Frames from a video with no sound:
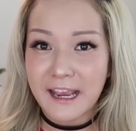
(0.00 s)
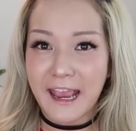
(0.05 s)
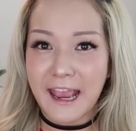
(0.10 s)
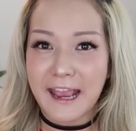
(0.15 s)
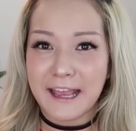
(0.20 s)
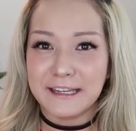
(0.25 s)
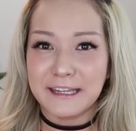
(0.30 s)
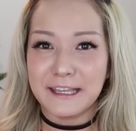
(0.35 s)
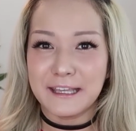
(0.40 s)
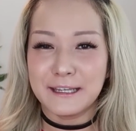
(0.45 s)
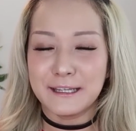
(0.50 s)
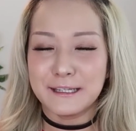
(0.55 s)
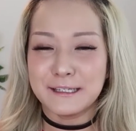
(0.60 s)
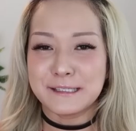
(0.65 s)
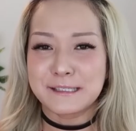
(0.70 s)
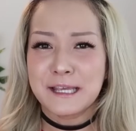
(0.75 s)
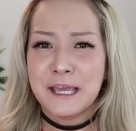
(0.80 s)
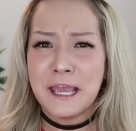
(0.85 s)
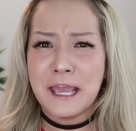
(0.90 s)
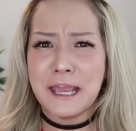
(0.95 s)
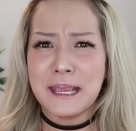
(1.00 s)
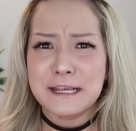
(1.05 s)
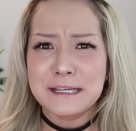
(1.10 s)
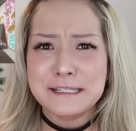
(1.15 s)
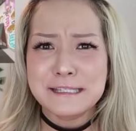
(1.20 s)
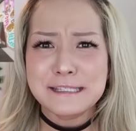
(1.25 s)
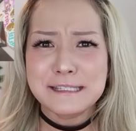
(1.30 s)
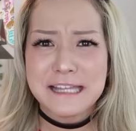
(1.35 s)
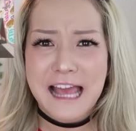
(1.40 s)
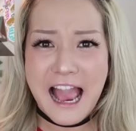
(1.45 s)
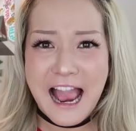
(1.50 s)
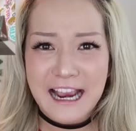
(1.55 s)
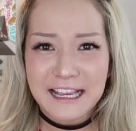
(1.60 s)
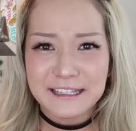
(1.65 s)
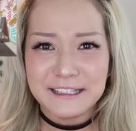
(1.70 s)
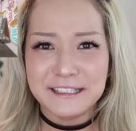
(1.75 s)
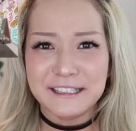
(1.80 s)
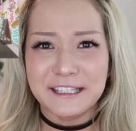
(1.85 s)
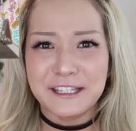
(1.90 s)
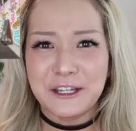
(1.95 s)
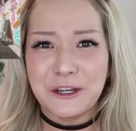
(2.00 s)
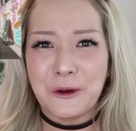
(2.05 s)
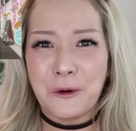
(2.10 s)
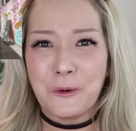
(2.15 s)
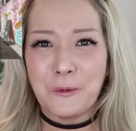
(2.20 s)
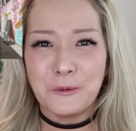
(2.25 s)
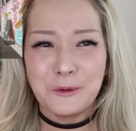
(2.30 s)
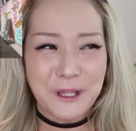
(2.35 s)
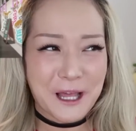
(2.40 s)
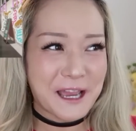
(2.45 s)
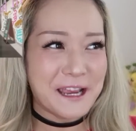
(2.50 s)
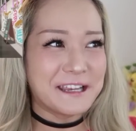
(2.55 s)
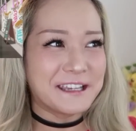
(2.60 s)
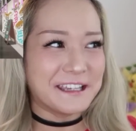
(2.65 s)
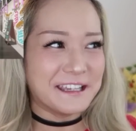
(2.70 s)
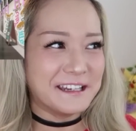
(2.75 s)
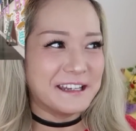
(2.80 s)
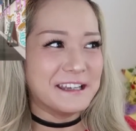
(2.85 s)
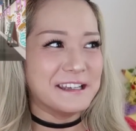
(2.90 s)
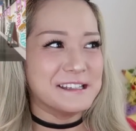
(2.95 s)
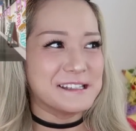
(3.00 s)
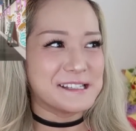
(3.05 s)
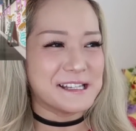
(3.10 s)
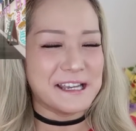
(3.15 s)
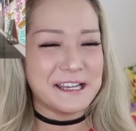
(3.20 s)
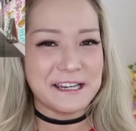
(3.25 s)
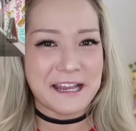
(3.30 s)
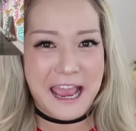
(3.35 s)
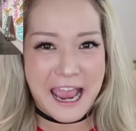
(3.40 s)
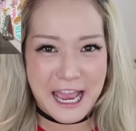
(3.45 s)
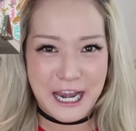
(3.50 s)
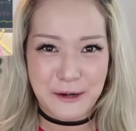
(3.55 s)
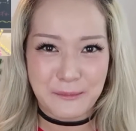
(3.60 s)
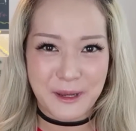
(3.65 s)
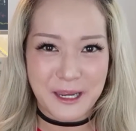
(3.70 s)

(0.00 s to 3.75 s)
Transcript: and it is exactly like it is in anime.